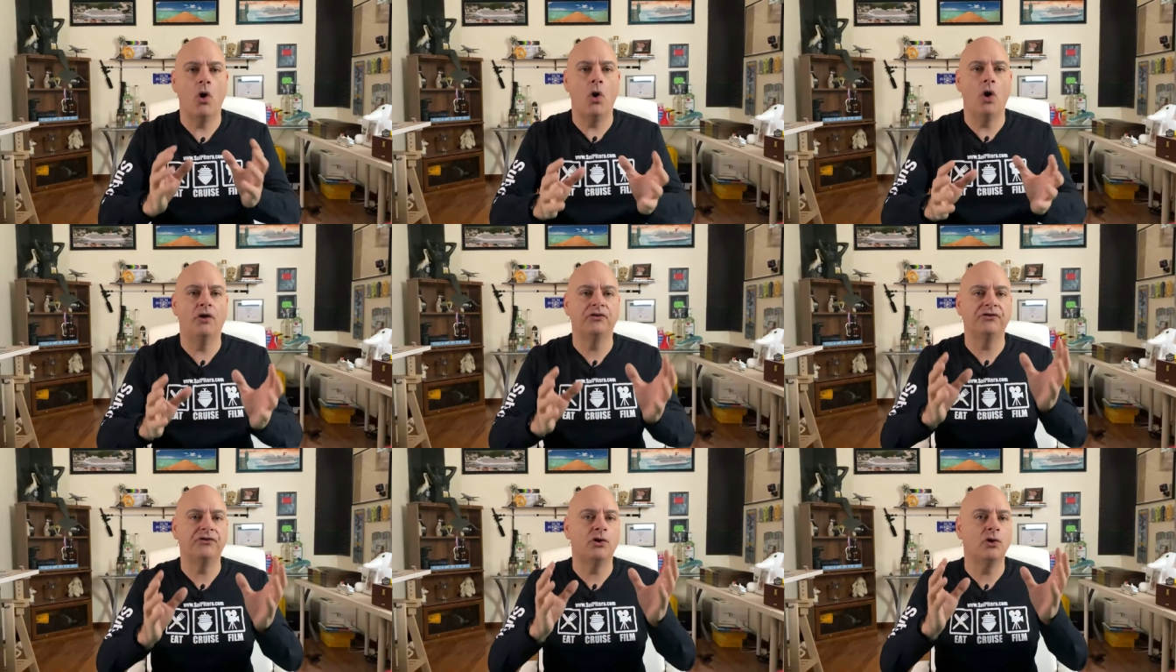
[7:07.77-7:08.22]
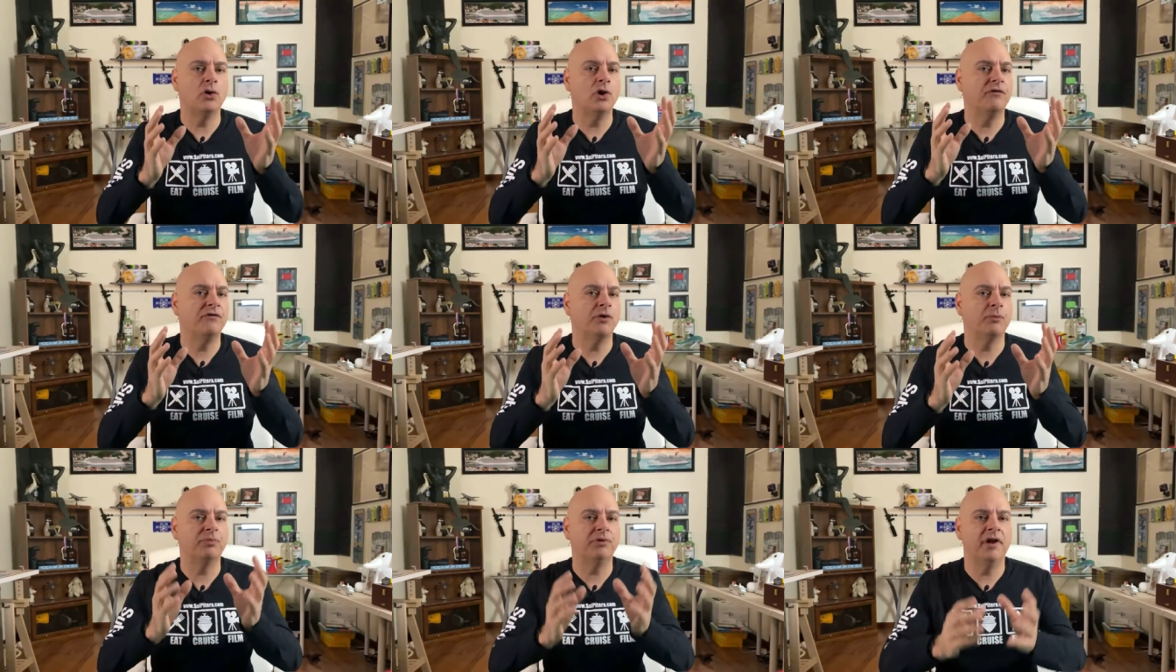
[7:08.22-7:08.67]
Also,
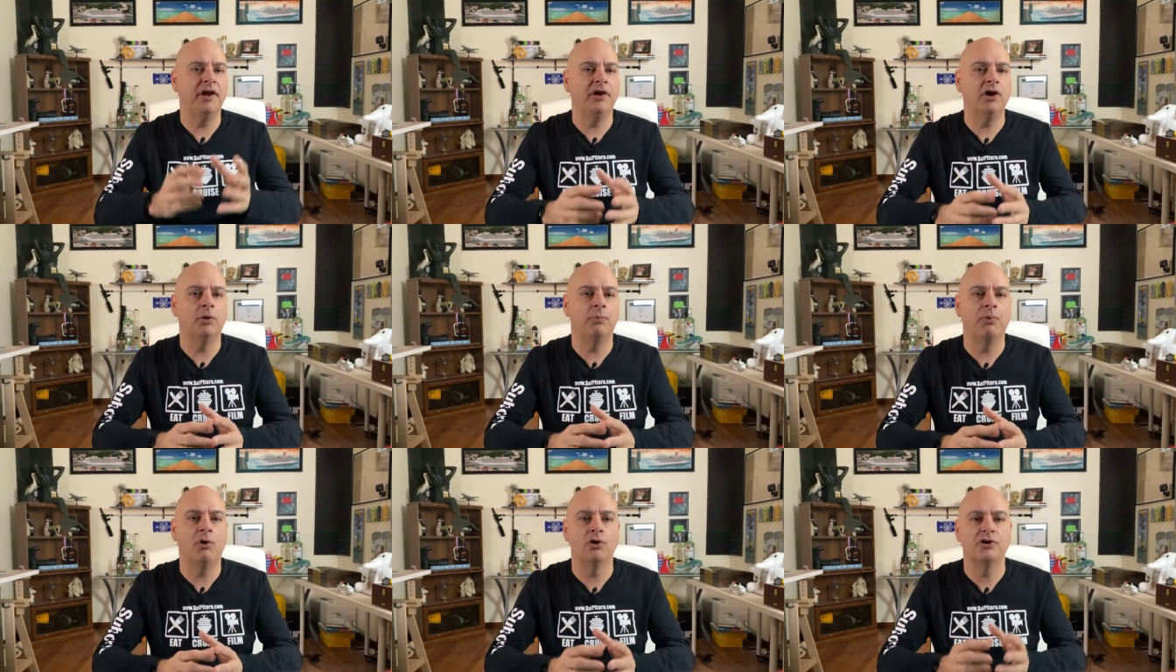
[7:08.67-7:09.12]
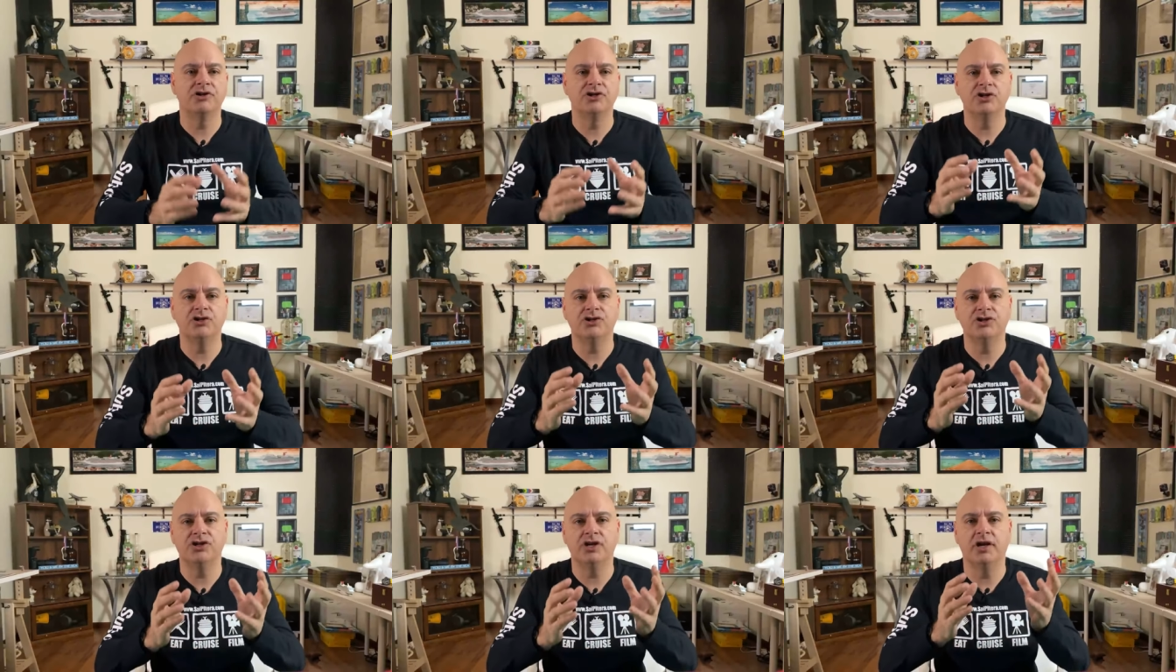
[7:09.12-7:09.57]
if you're planning on
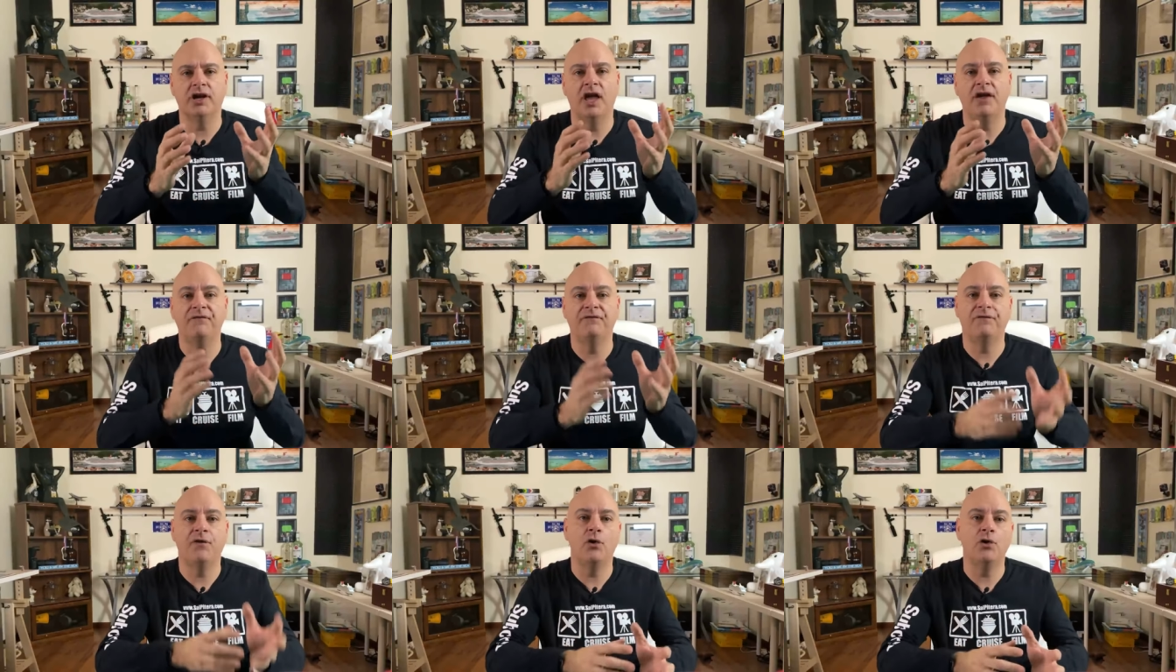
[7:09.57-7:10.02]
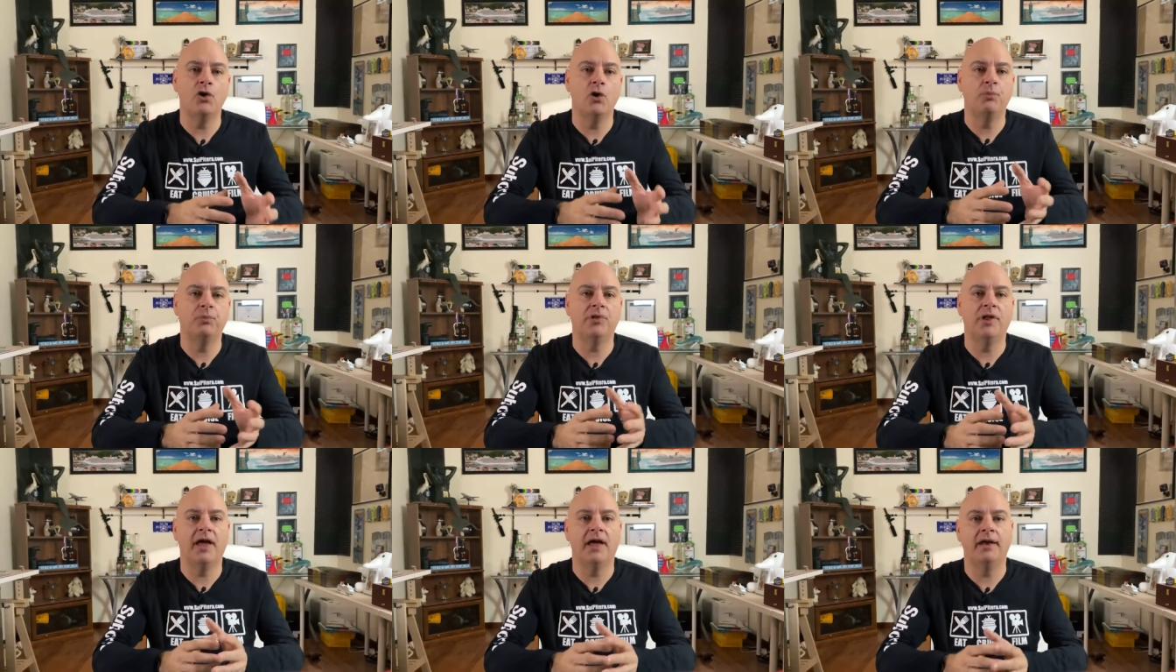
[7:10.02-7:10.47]
purchasing a
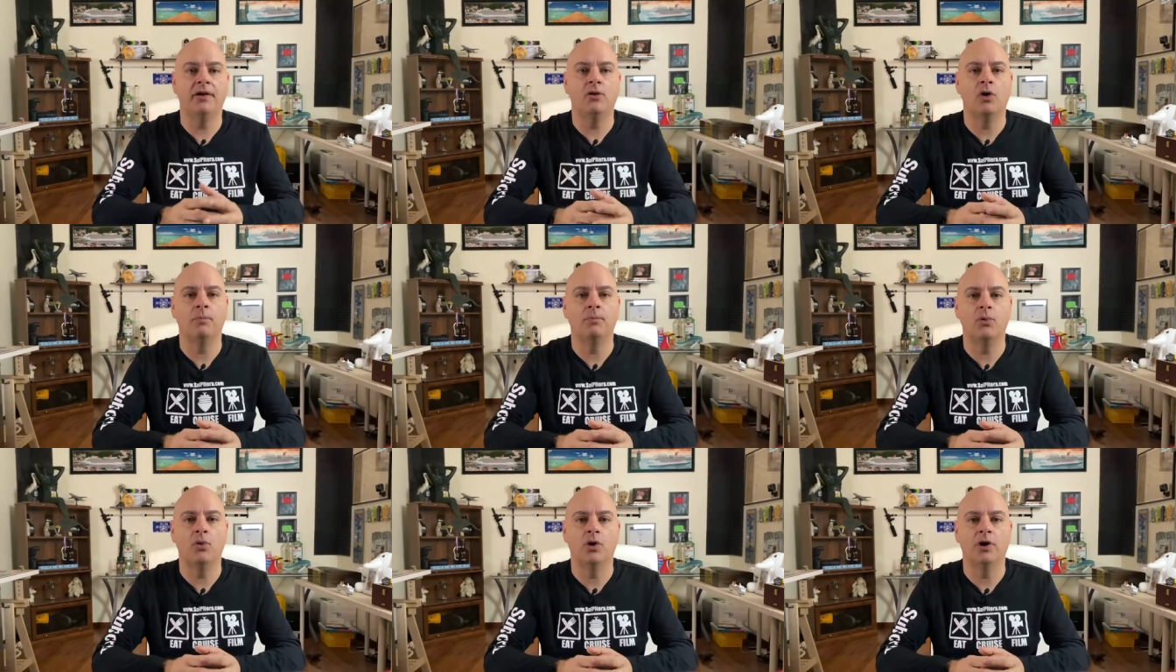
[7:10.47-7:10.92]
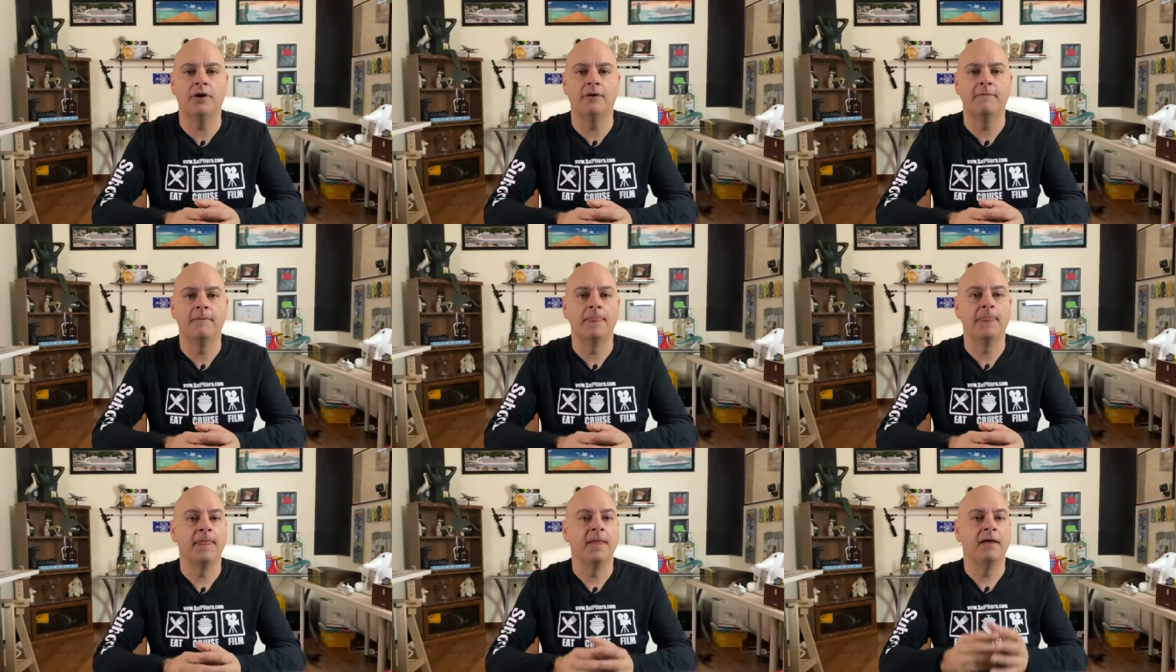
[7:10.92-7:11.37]
photo plan on
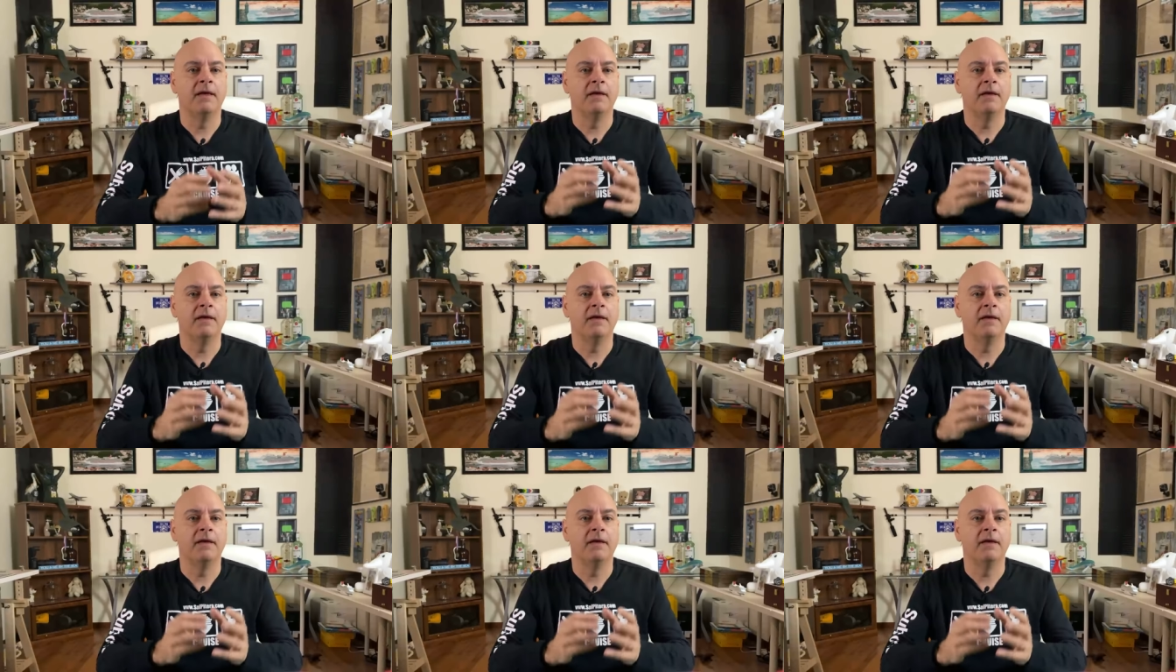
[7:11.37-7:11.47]
board,